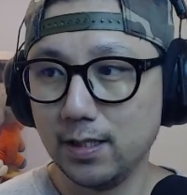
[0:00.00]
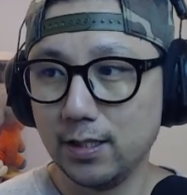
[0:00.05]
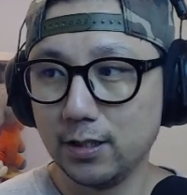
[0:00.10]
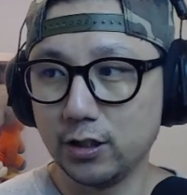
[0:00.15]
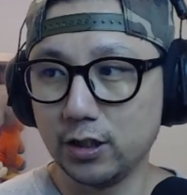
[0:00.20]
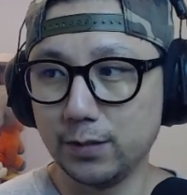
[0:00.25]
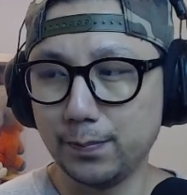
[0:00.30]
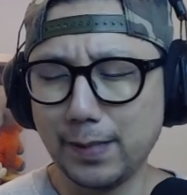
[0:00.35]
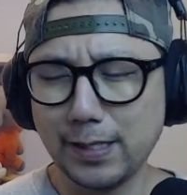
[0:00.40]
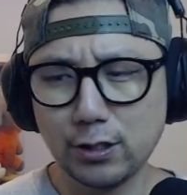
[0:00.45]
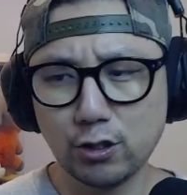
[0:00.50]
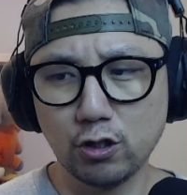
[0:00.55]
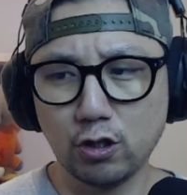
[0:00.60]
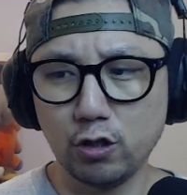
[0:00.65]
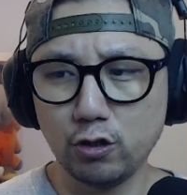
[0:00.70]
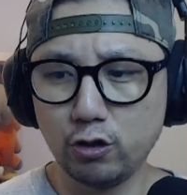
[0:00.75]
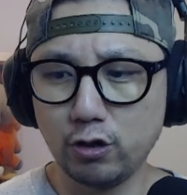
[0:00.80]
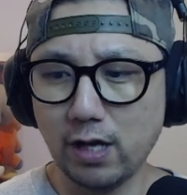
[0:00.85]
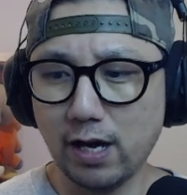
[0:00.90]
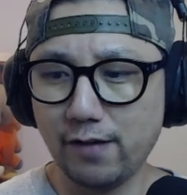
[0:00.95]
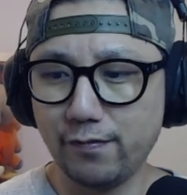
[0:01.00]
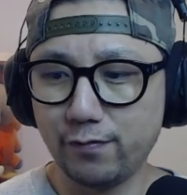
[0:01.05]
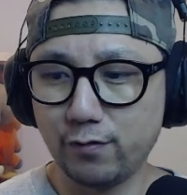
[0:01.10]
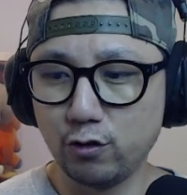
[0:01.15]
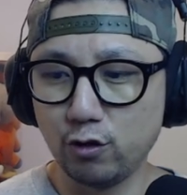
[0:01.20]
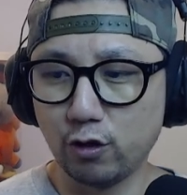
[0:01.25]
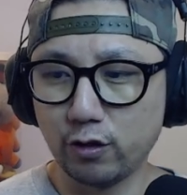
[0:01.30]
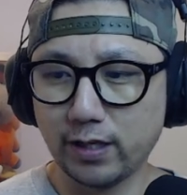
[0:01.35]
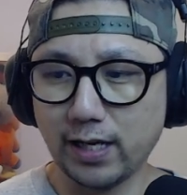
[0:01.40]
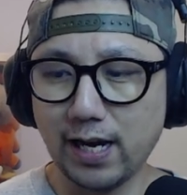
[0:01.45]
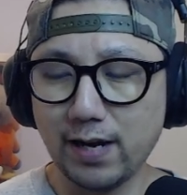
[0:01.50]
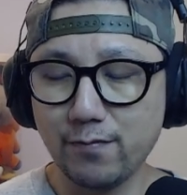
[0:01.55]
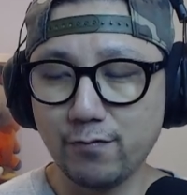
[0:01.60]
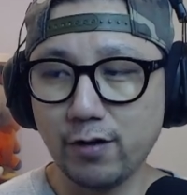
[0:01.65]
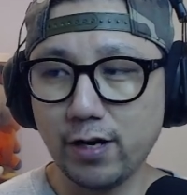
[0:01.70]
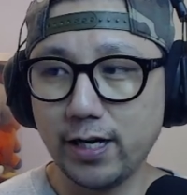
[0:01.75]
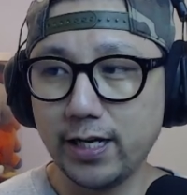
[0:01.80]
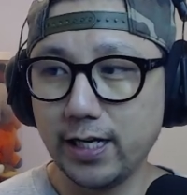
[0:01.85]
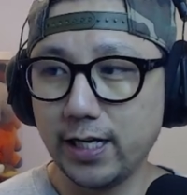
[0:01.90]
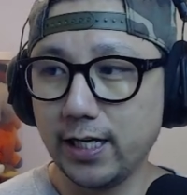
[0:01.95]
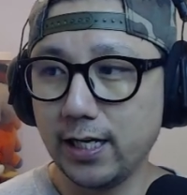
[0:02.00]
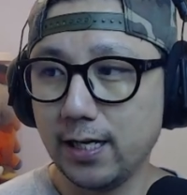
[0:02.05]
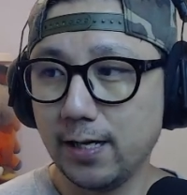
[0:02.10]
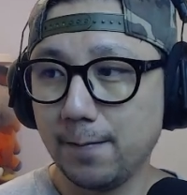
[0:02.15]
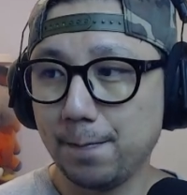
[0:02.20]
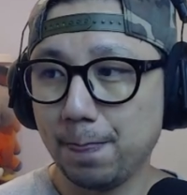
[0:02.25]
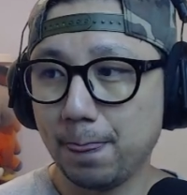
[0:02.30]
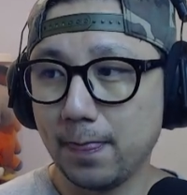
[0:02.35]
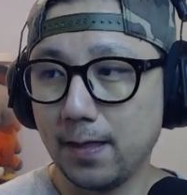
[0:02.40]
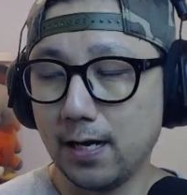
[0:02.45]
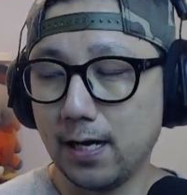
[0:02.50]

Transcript: Just make sure you have your game ready.